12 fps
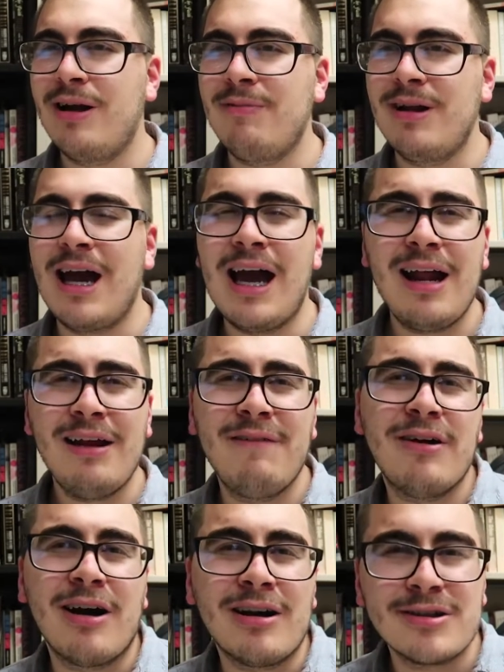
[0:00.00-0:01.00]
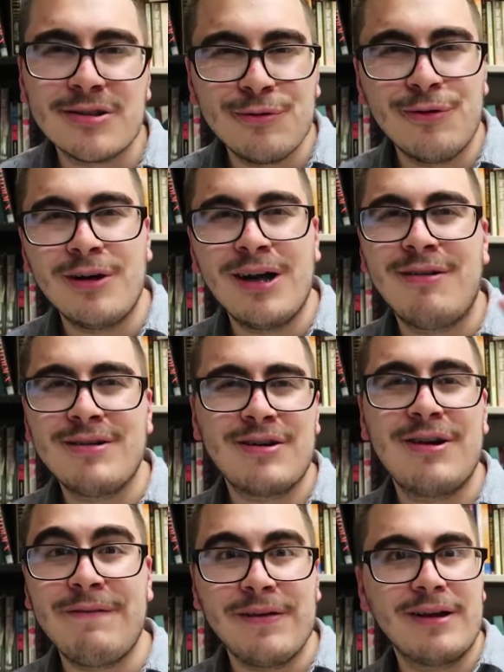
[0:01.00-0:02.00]
I mean, I hadn't even gone to school and I was
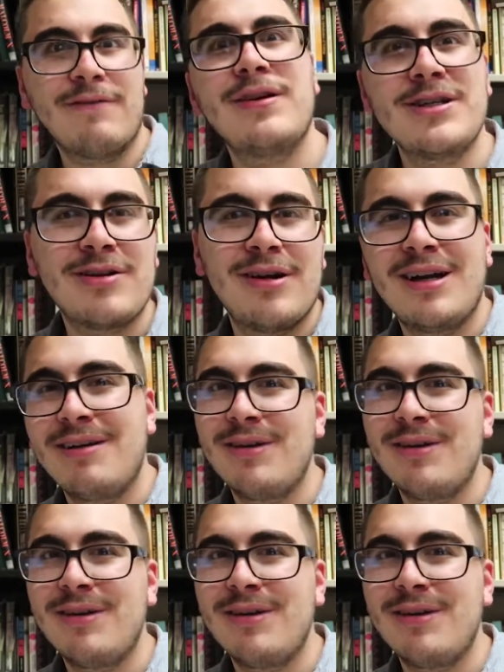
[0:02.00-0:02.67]
already feeling frustrated.